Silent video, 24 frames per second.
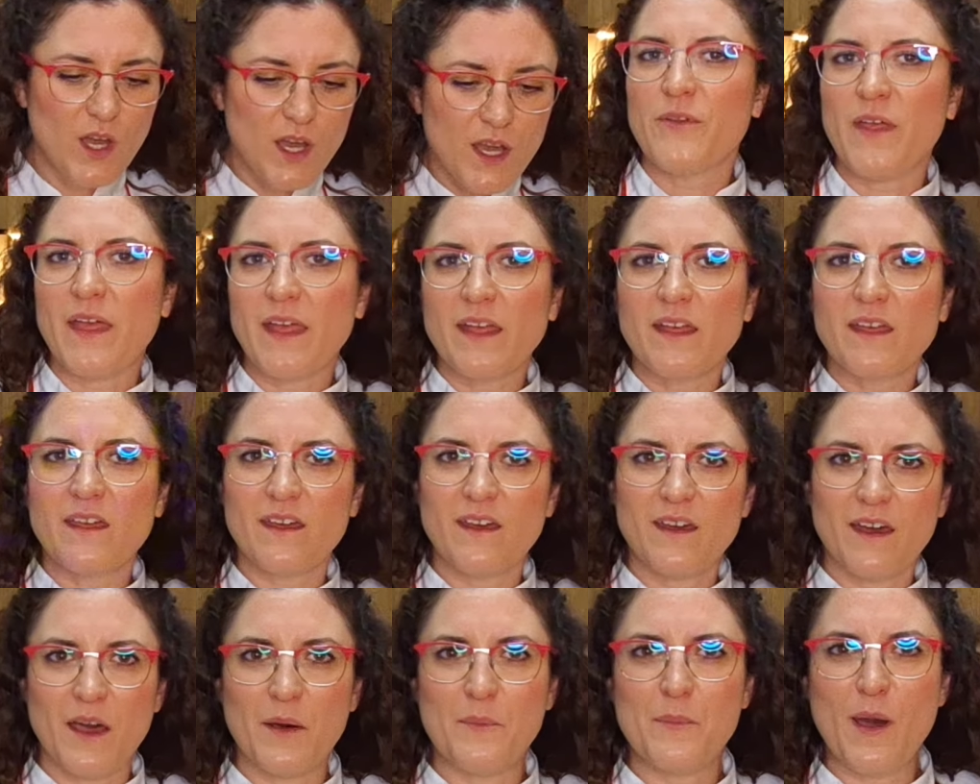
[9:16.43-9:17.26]
think
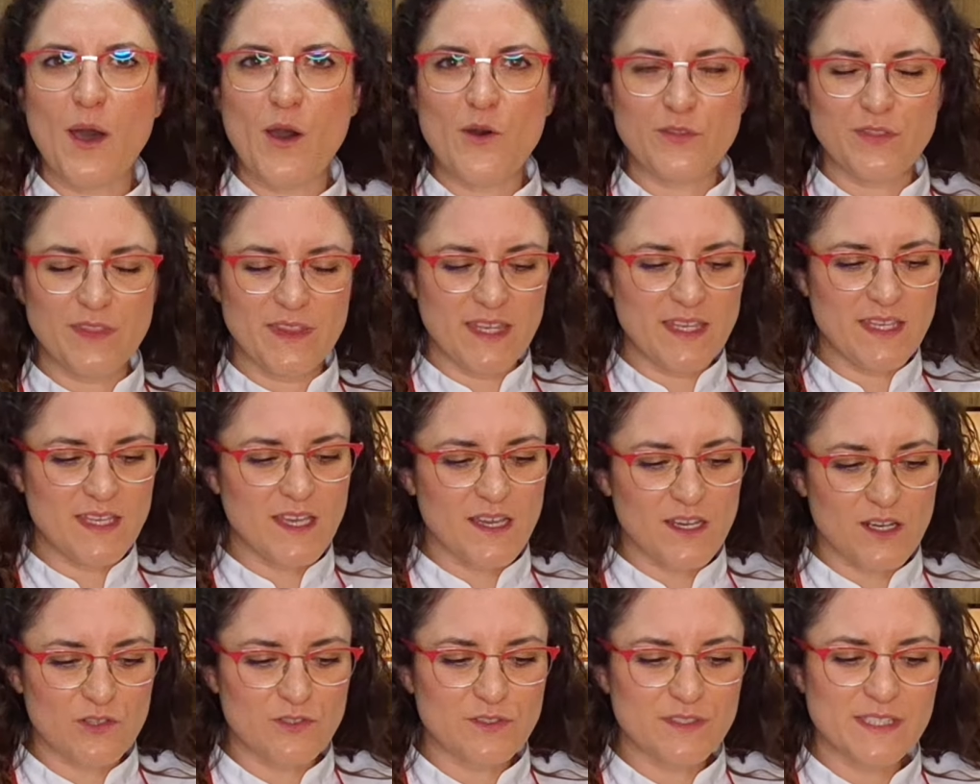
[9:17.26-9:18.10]
about the
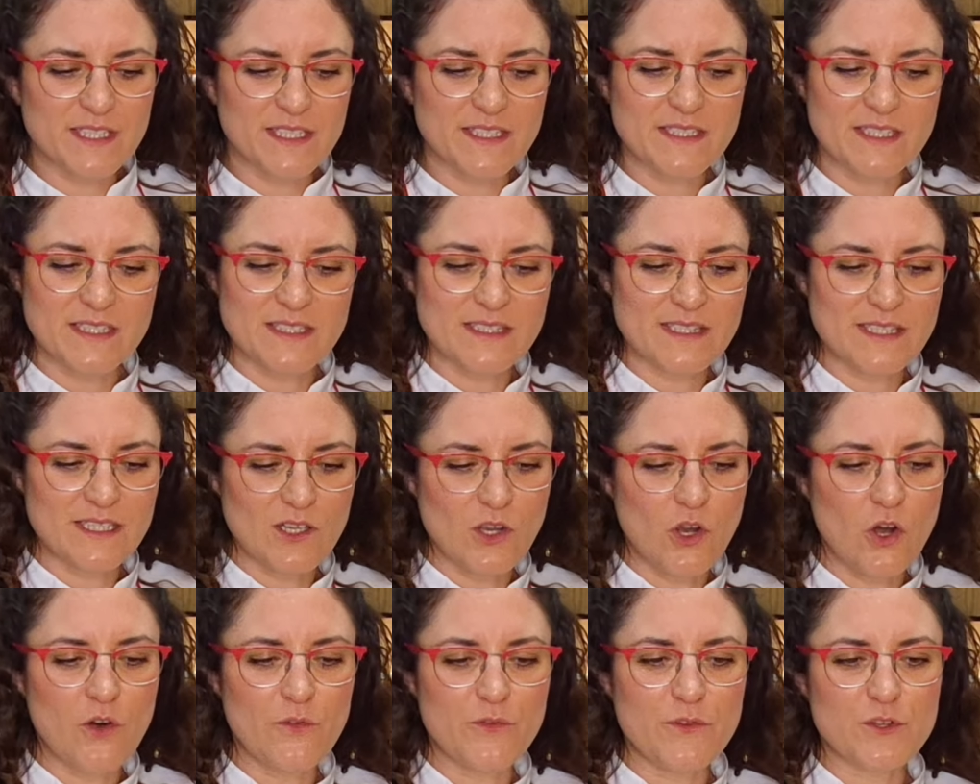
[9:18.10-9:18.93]
consistency
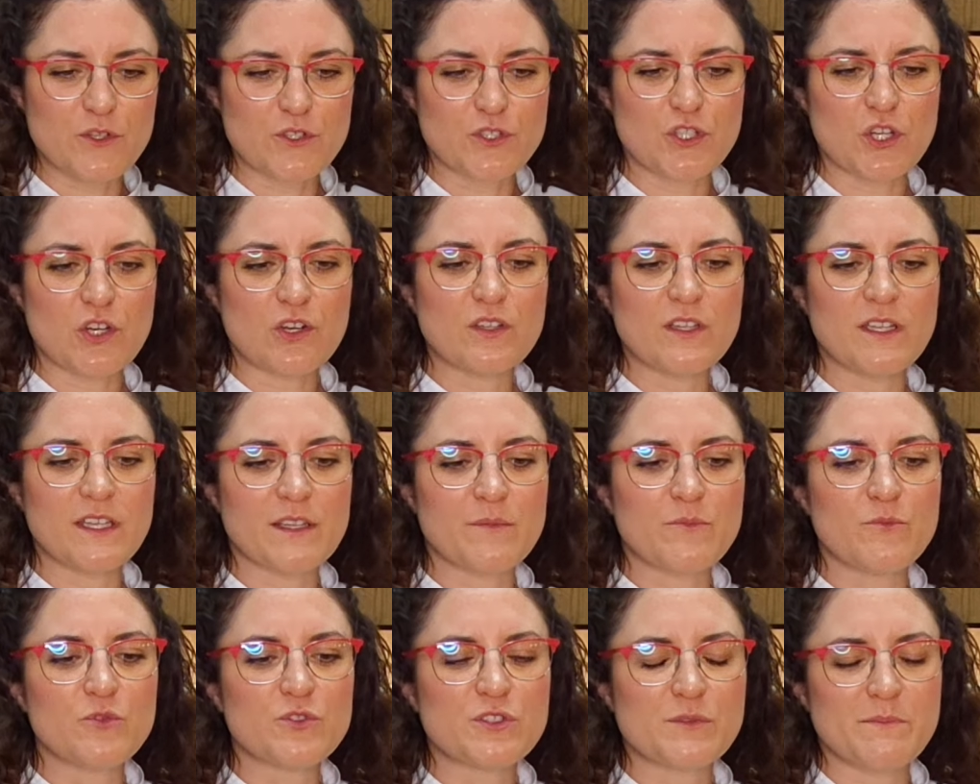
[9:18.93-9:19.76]
of your chocolate
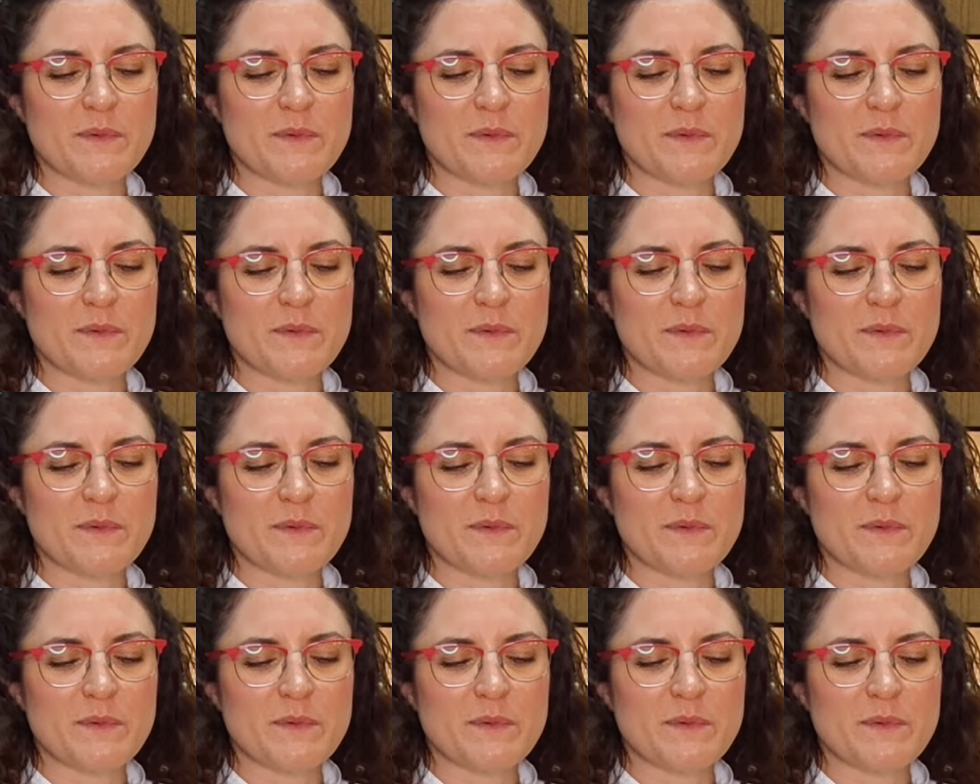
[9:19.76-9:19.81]
mousse,